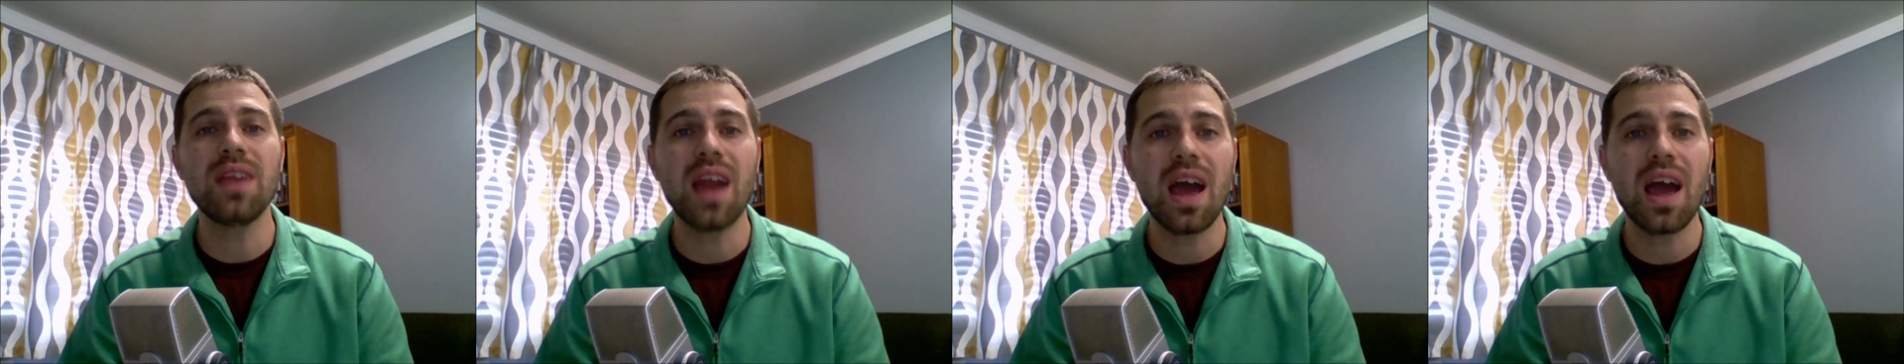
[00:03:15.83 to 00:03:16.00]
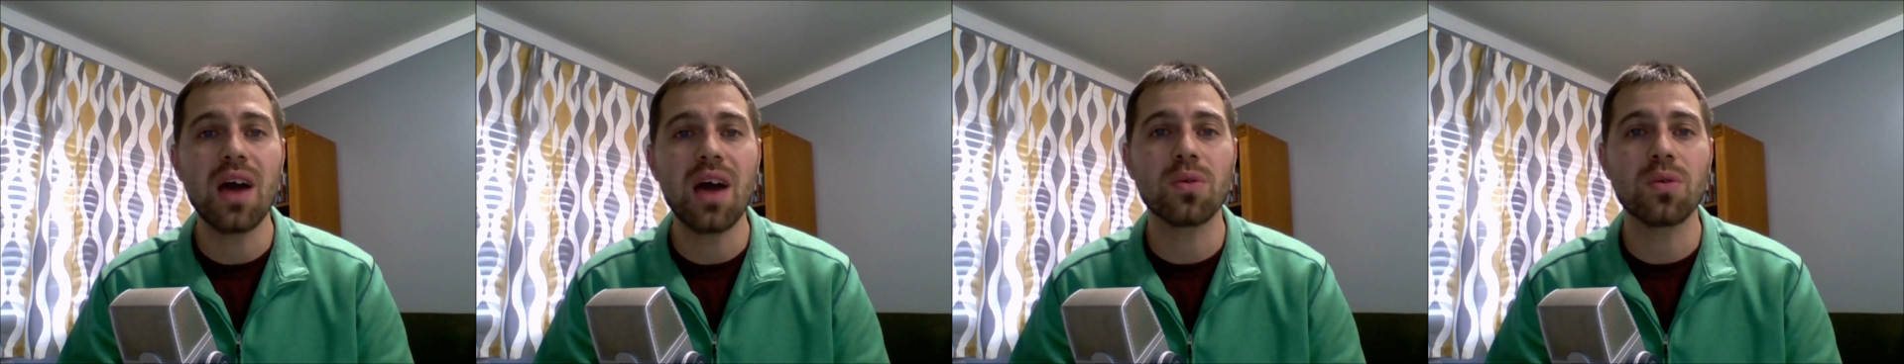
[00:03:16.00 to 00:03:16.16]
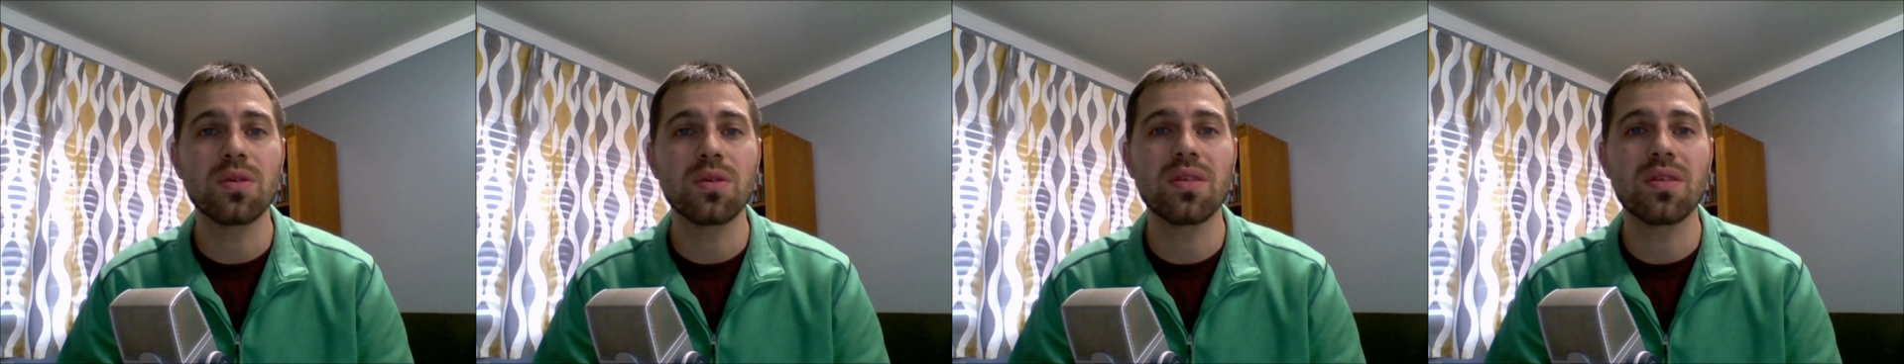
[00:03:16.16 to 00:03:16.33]

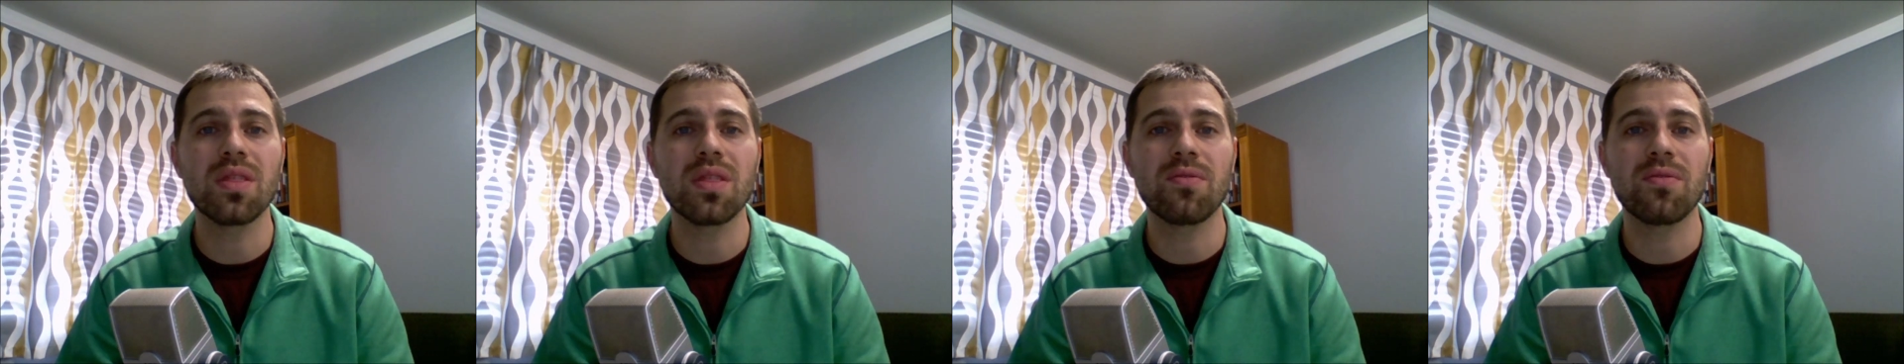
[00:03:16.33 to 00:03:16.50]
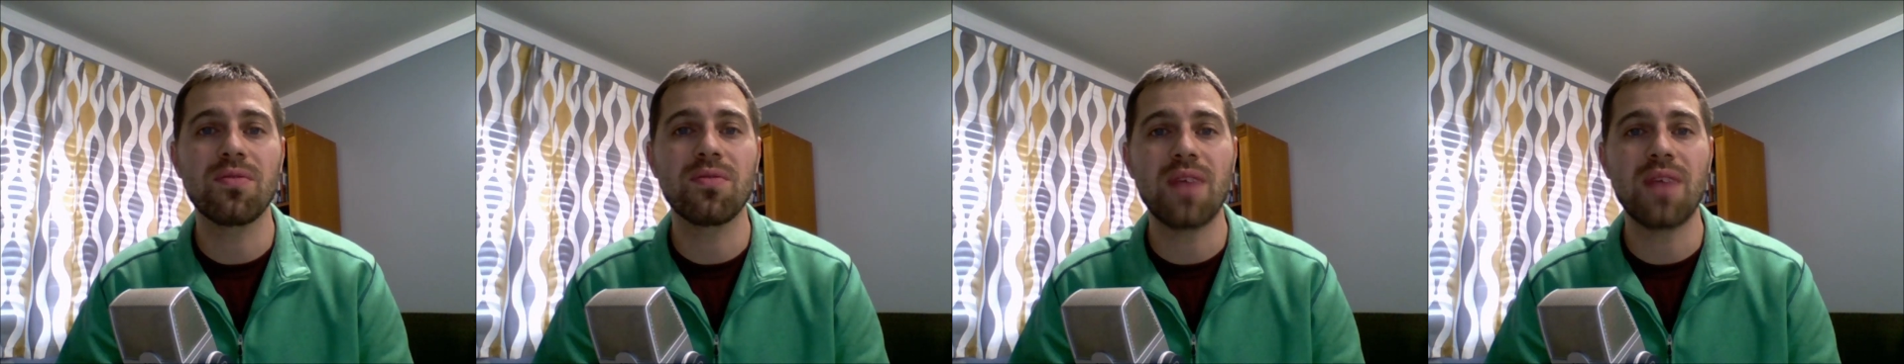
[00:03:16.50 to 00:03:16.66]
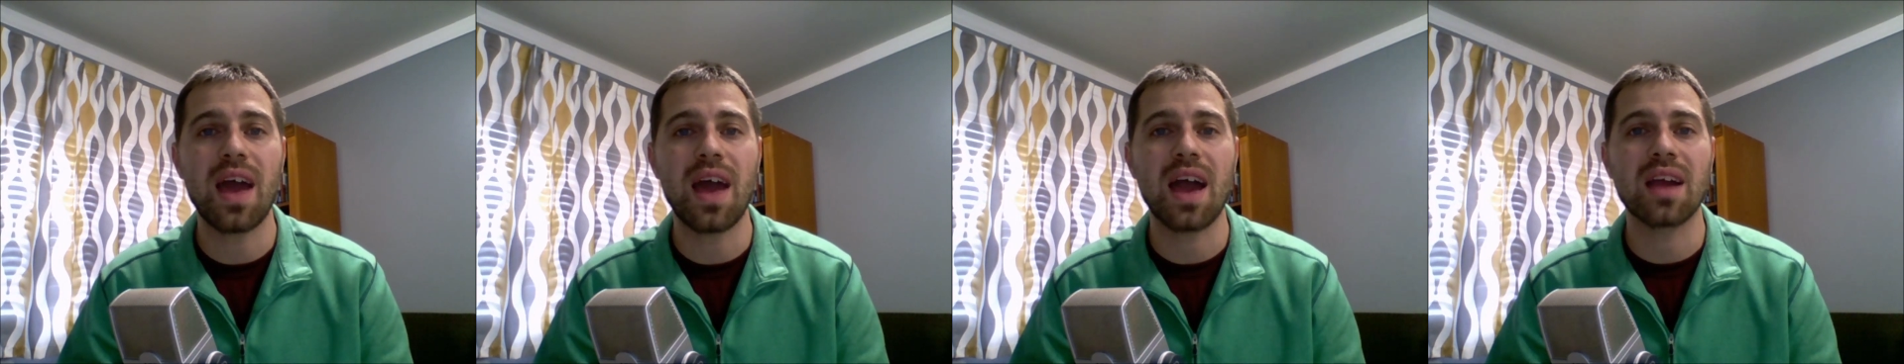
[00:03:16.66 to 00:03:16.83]
out the
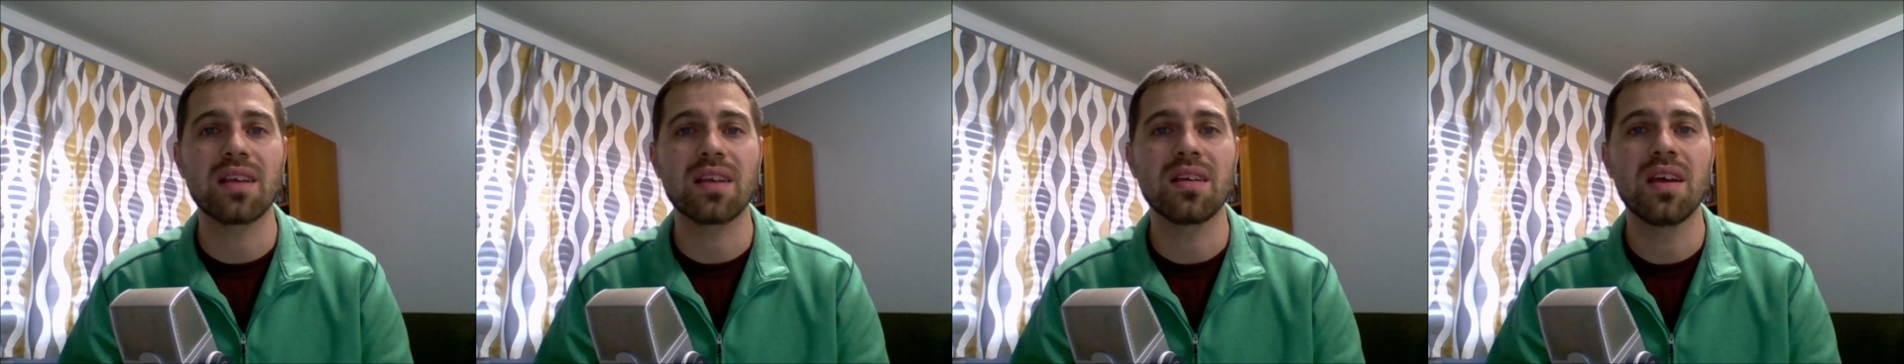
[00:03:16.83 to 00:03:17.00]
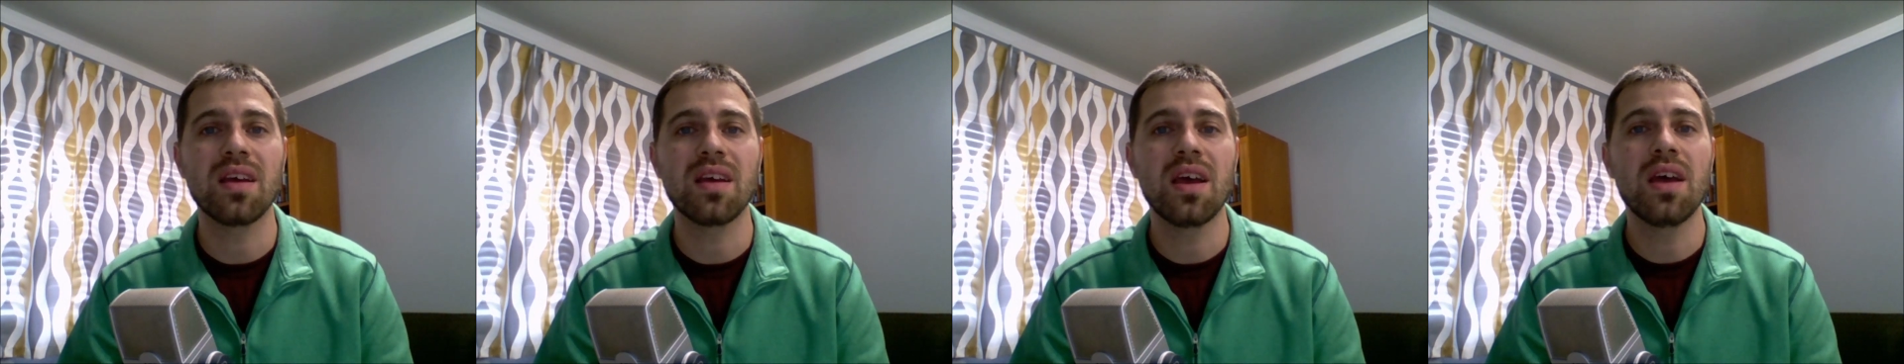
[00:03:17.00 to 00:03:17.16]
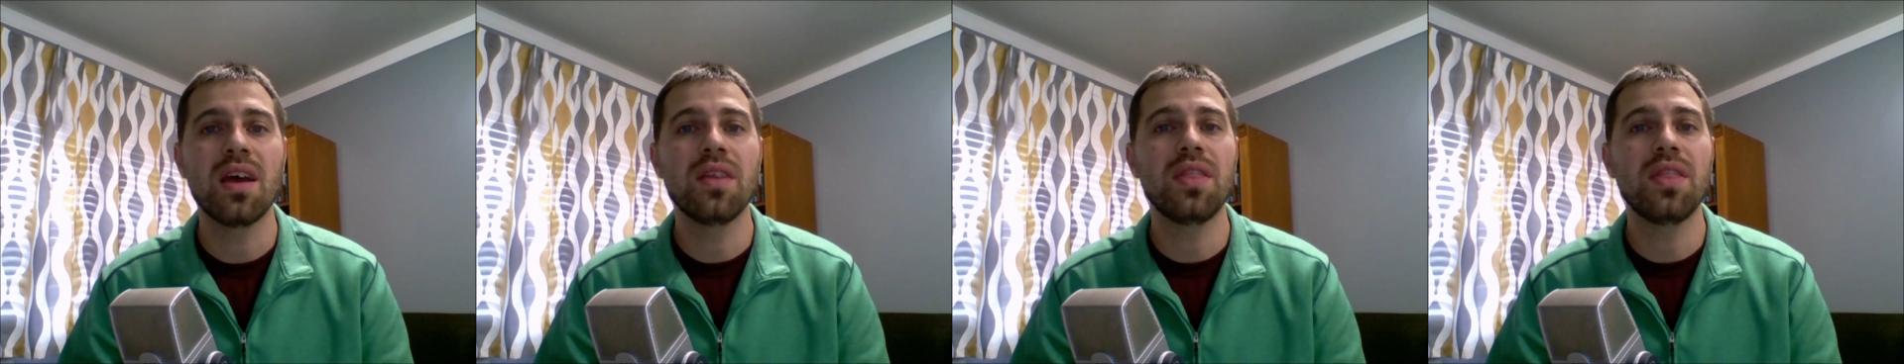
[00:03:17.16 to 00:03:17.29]
fact